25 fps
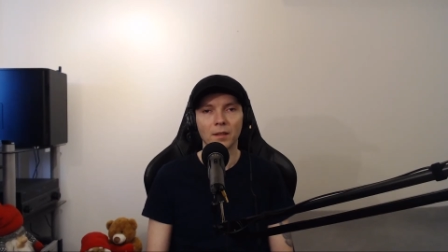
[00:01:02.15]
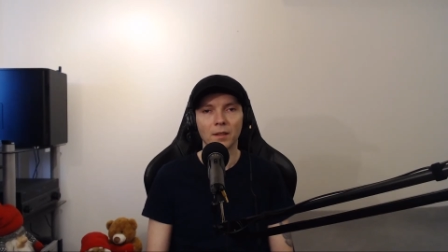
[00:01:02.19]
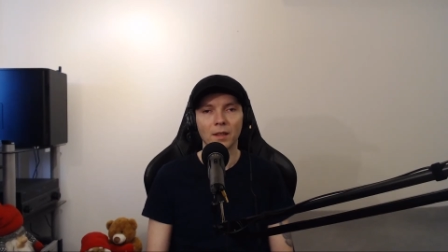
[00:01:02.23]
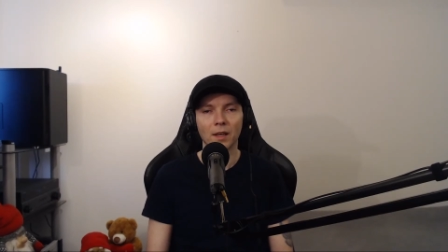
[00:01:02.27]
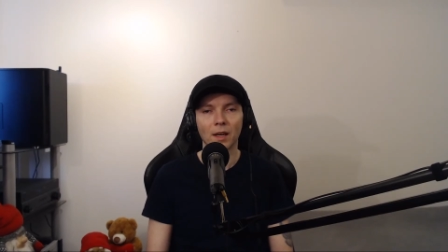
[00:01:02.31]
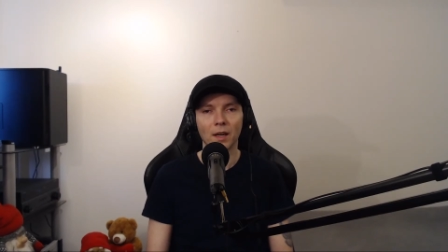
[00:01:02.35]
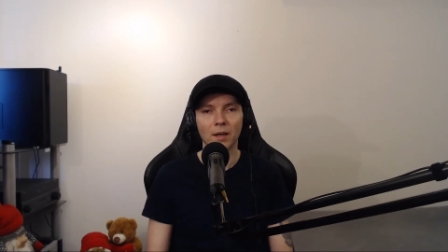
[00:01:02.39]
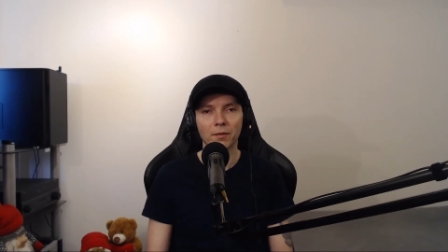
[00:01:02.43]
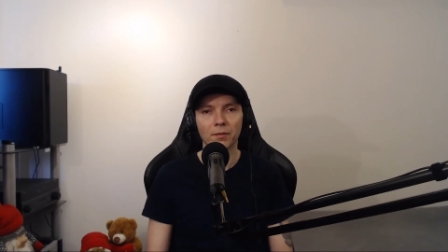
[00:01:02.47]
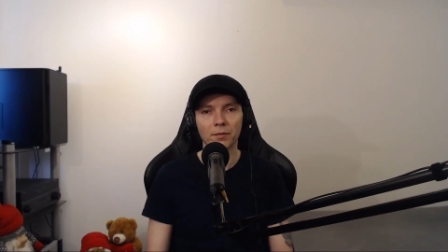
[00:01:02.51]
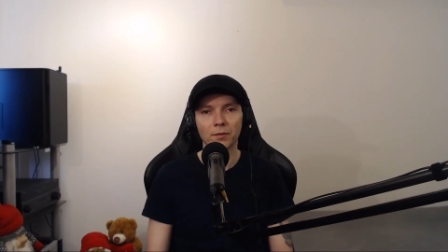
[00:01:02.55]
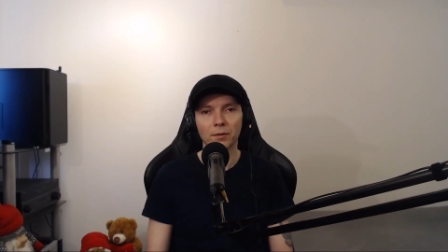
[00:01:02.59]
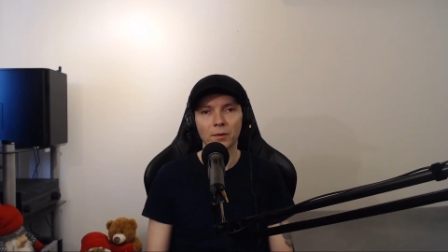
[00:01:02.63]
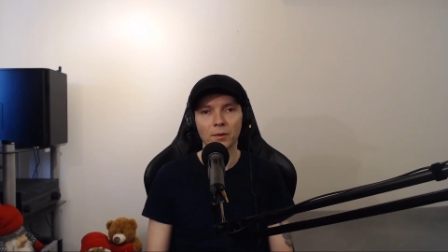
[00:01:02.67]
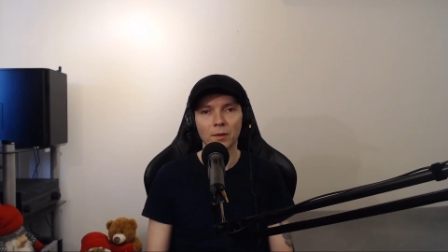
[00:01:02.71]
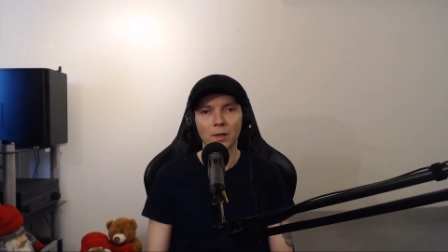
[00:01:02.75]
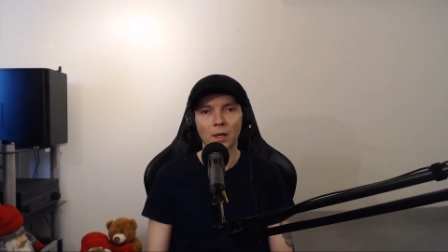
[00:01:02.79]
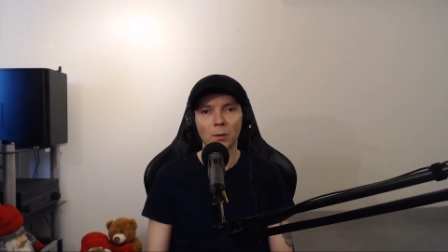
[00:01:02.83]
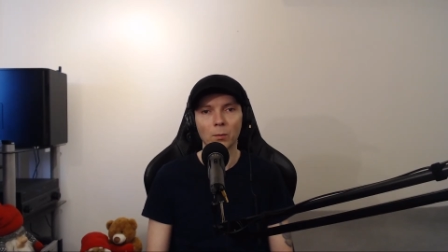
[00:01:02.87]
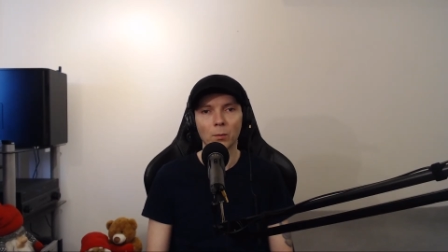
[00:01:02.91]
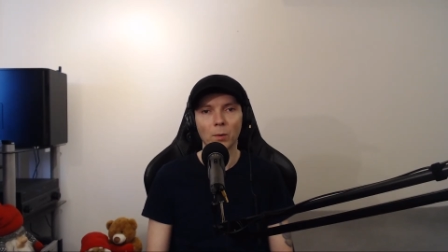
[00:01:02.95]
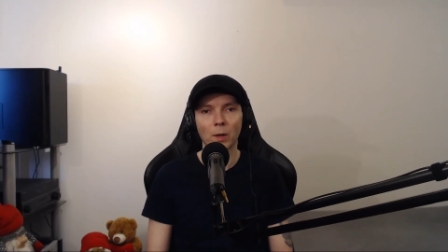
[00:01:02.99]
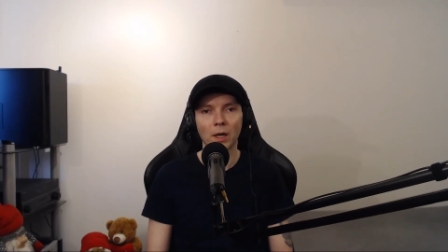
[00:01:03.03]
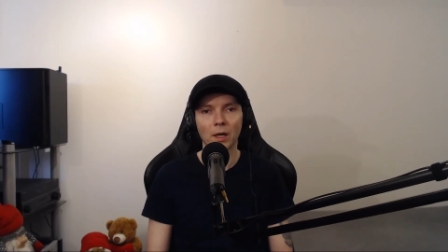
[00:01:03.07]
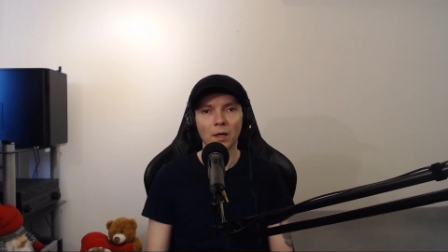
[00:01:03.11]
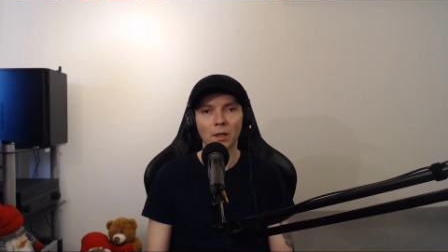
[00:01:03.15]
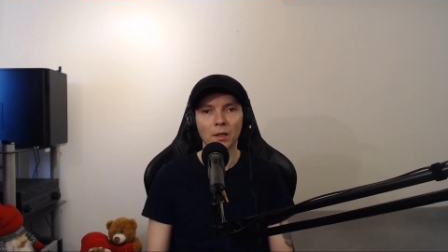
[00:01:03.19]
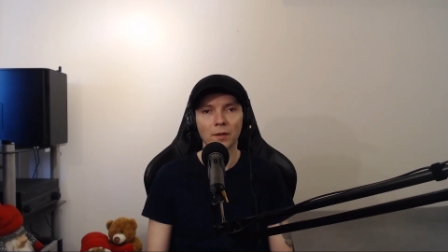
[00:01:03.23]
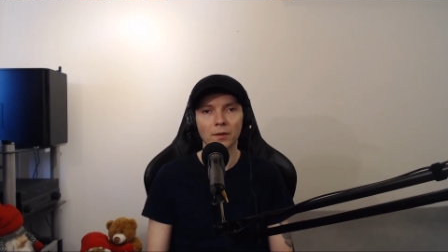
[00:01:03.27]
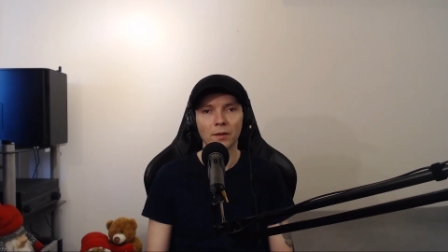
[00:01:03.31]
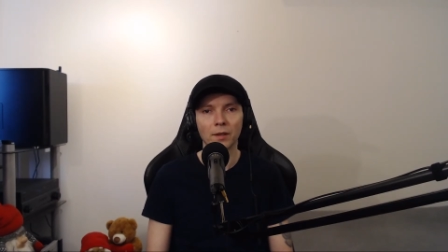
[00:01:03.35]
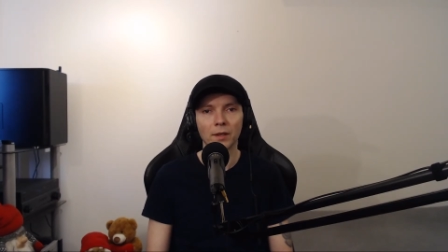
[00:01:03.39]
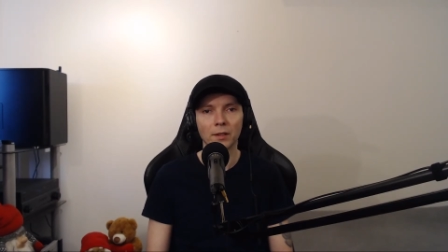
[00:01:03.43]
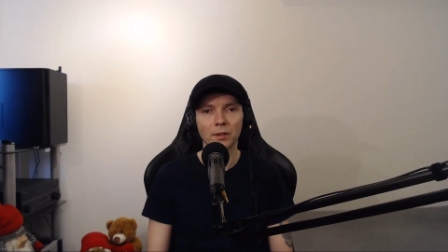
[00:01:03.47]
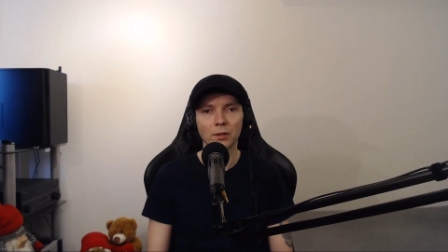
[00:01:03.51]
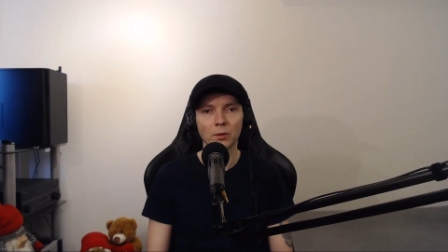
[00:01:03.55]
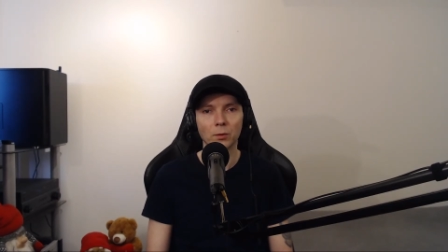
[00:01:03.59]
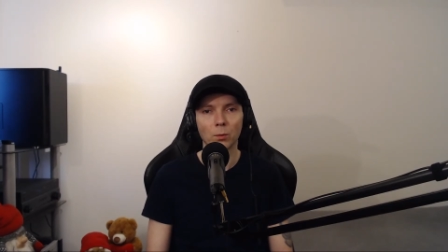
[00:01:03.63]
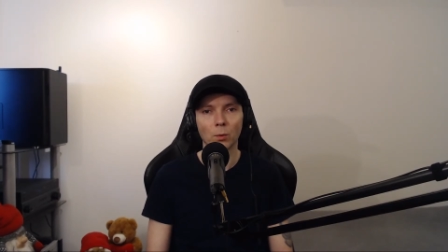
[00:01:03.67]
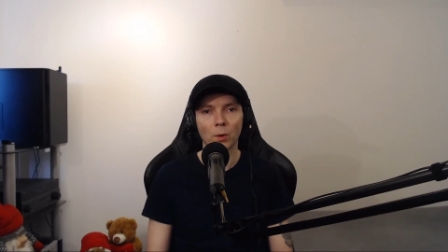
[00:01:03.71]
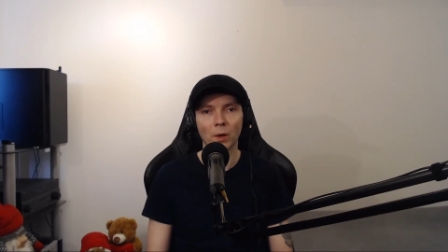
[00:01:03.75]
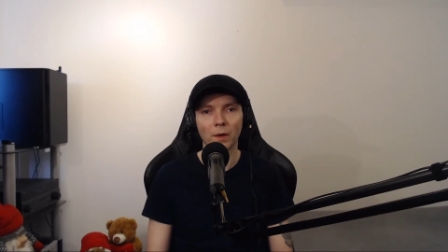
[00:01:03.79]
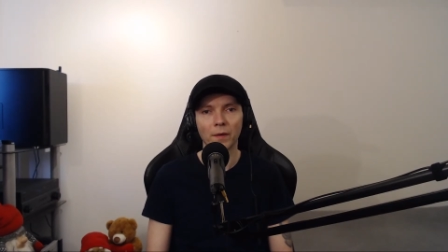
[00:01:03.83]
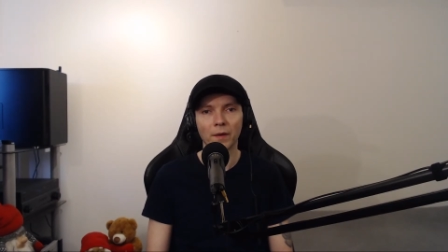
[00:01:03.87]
After a while, there is one